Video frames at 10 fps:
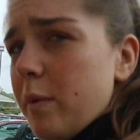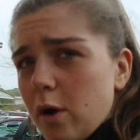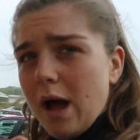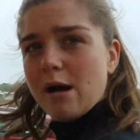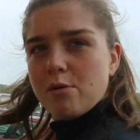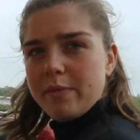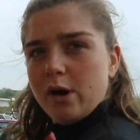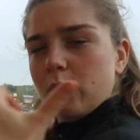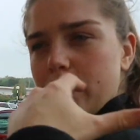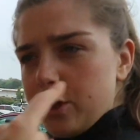Well, we got almond
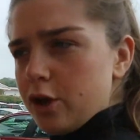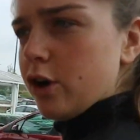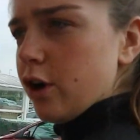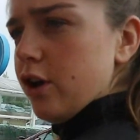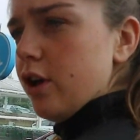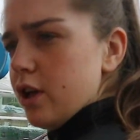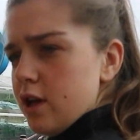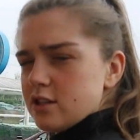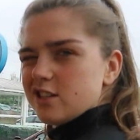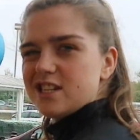milk, we got yogurt.
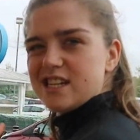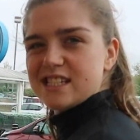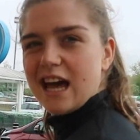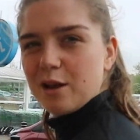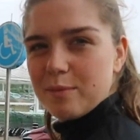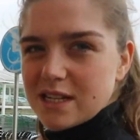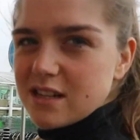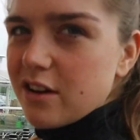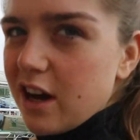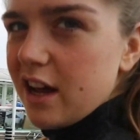So she needs salad
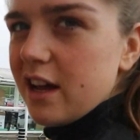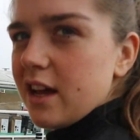bits, don't I?